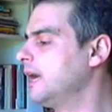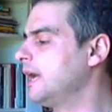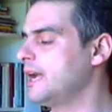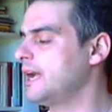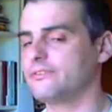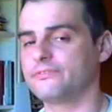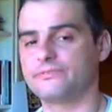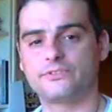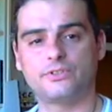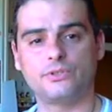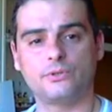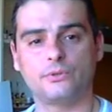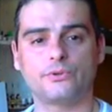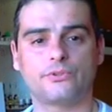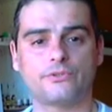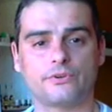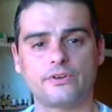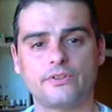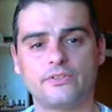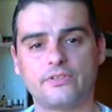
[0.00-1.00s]
have two or
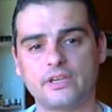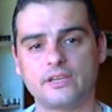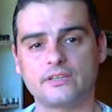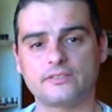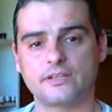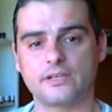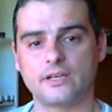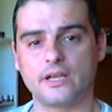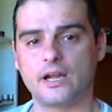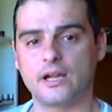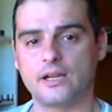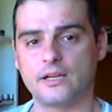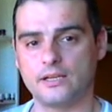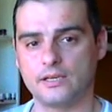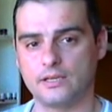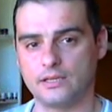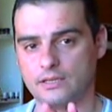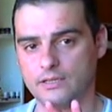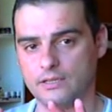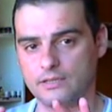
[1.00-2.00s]
three things that are
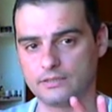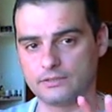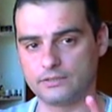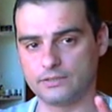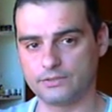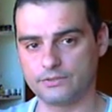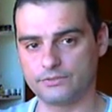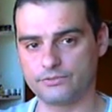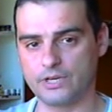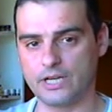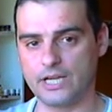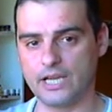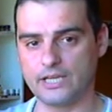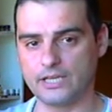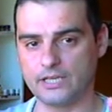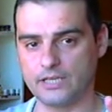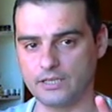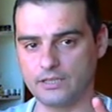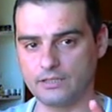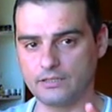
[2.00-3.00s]

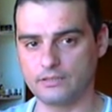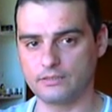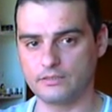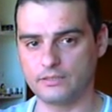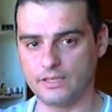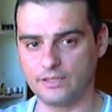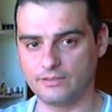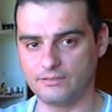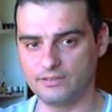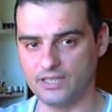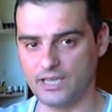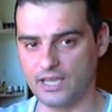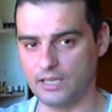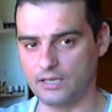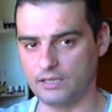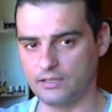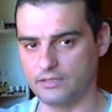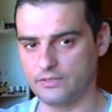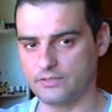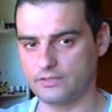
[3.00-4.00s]
drying the
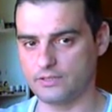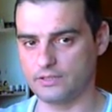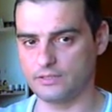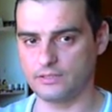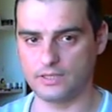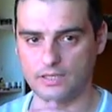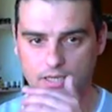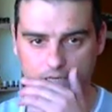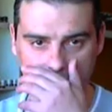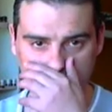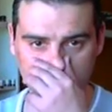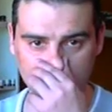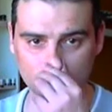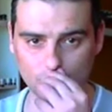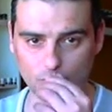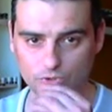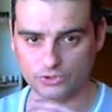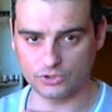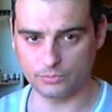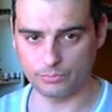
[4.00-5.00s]
antennas, and I don't
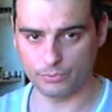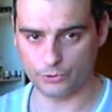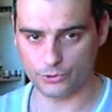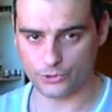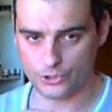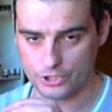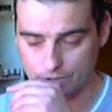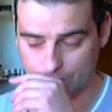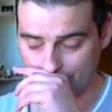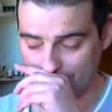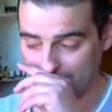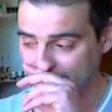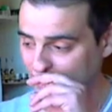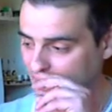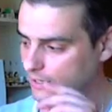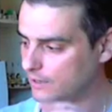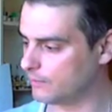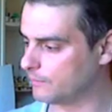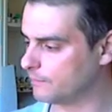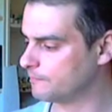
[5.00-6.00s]
want to push it right
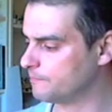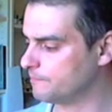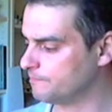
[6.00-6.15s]
now.